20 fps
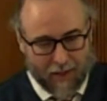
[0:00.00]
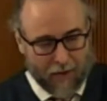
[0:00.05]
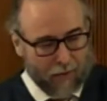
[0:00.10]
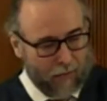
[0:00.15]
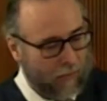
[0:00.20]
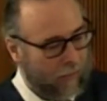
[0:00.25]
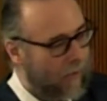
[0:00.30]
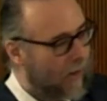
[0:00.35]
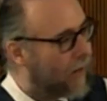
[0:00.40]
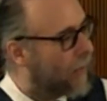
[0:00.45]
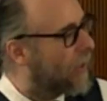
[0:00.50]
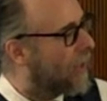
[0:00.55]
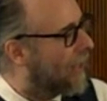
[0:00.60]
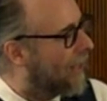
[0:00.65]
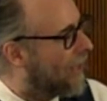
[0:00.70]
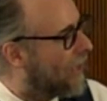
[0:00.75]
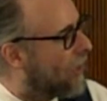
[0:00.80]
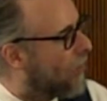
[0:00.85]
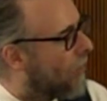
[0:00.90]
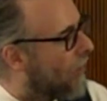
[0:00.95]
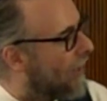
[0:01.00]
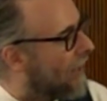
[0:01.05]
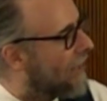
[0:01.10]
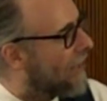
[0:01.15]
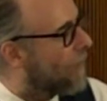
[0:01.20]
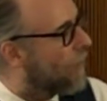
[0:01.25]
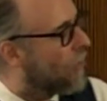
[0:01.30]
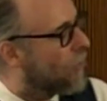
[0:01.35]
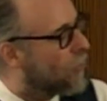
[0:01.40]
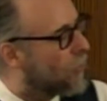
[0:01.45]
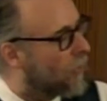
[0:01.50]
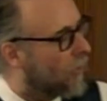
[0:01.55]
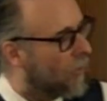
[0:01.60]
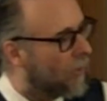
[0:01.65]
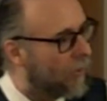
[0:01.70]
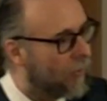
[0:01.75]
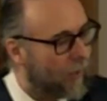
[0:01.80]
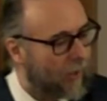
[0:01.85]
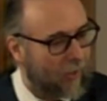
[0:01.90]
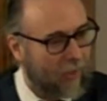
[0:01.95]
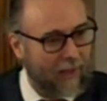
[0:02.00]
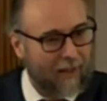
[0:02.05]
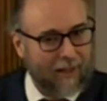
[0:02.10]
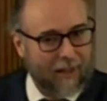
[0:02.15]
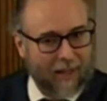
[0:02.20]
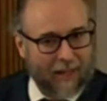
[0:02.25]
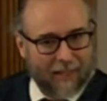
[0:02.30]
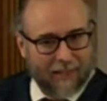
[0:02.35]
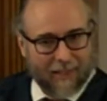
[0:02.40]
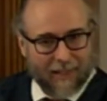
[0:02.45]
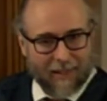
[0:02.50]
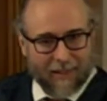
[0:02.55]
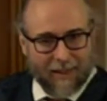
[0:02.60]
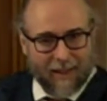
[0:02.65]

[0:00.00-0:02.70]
varying degrees of control within Gaza,